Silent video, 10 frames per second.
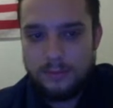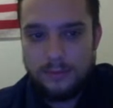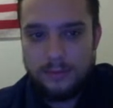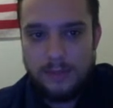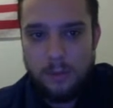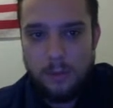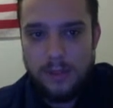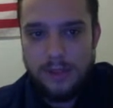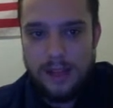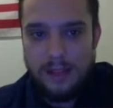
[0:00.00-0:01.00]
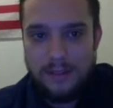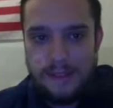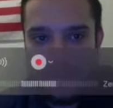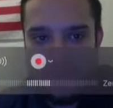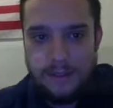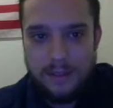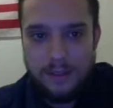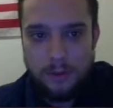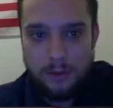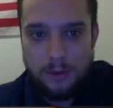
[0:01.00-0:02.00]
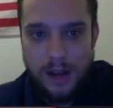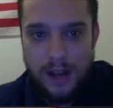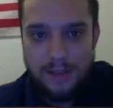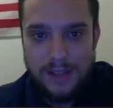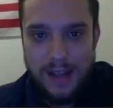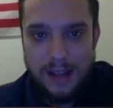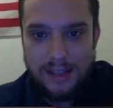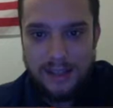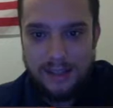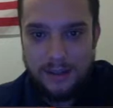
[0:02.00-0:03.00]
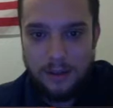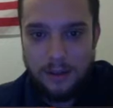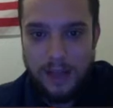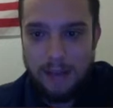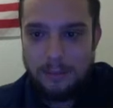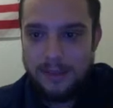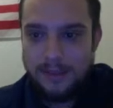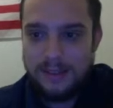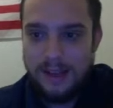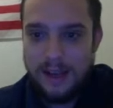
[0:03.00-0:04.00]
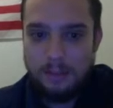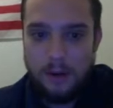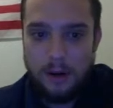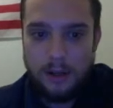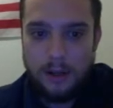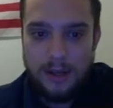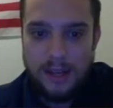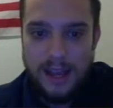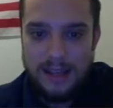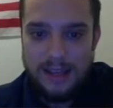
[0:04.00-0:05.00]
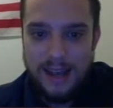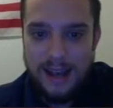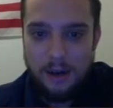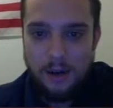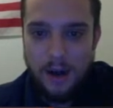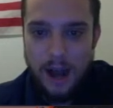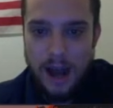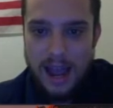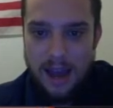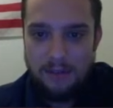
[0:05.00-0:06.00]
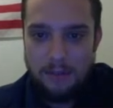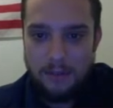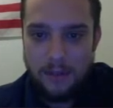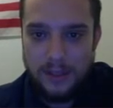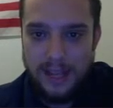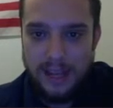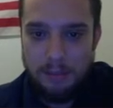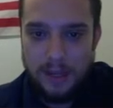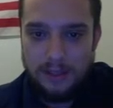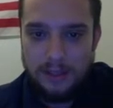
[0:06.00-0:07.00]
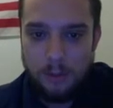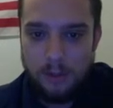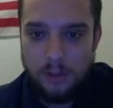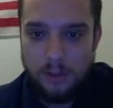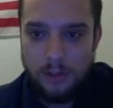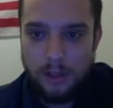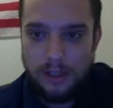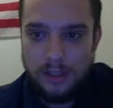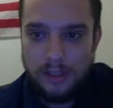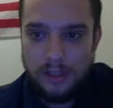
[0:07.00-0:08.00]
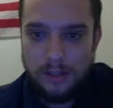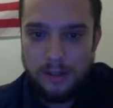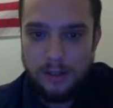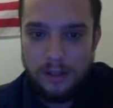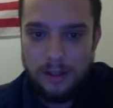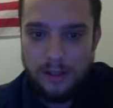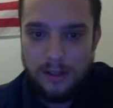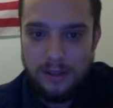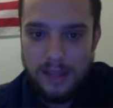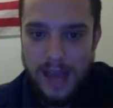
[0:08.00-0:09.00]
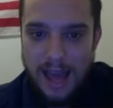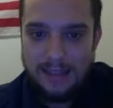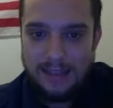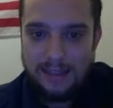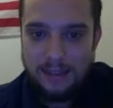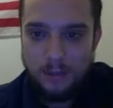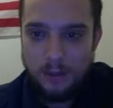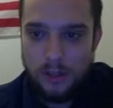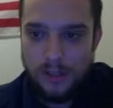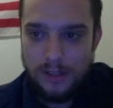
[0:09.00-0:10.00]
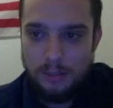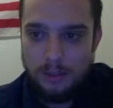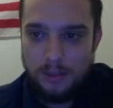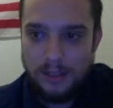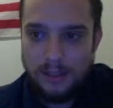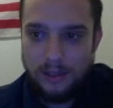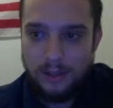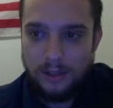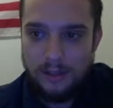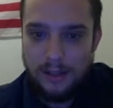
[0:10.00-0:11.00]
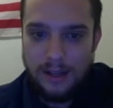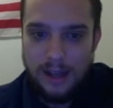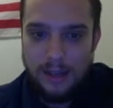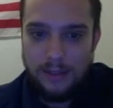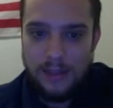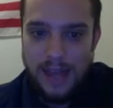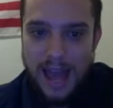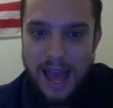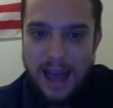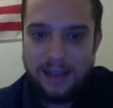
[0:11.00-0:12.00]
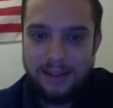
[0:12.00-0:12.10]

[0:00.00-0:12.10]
Now, once I've saved this to a draft, I can collapse the sidebar, and now I have the campaign that we just created here, the ad set that we just labeled here, and then the ad